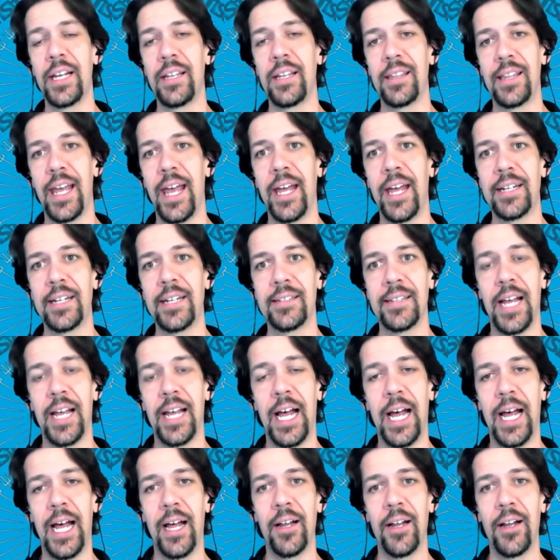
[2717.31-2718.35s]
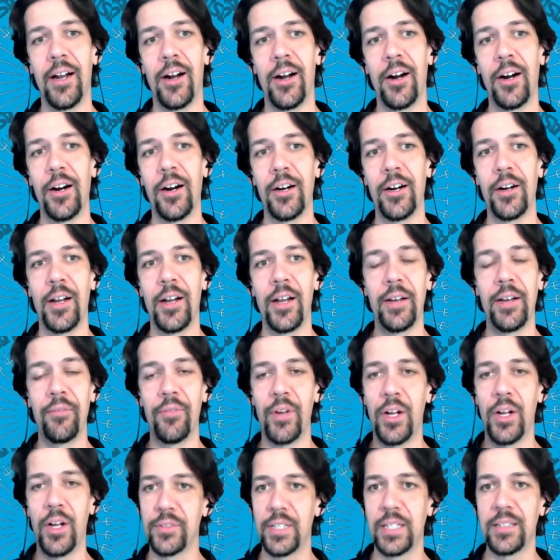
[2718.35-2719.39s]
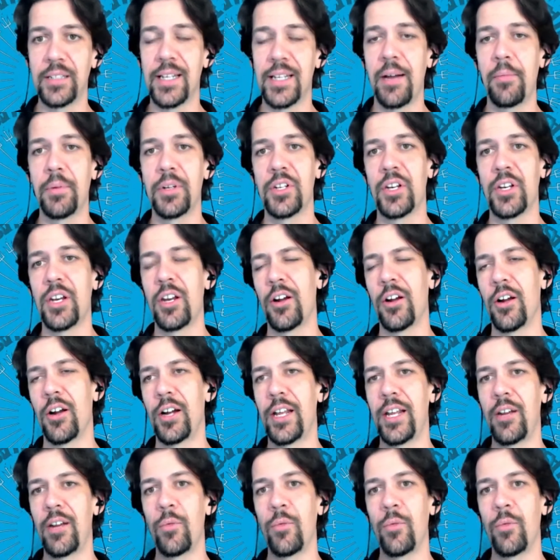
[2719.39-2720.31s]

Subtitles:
that are involved in cybersecurity.